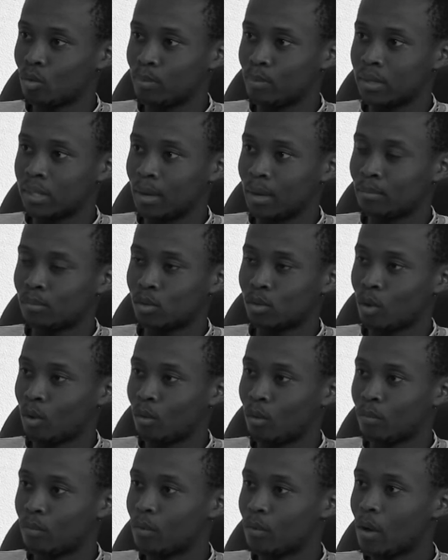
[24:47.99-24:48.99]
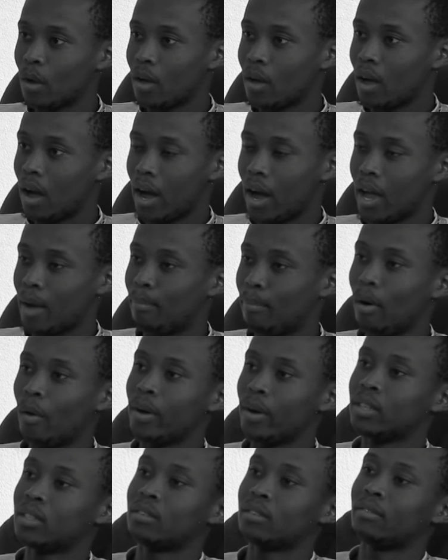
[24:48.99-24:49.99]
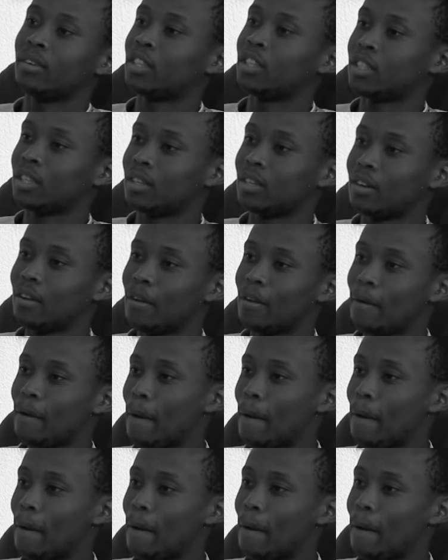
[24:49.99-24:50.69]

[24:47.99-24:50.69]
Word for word: to be some sort of higher power intervention.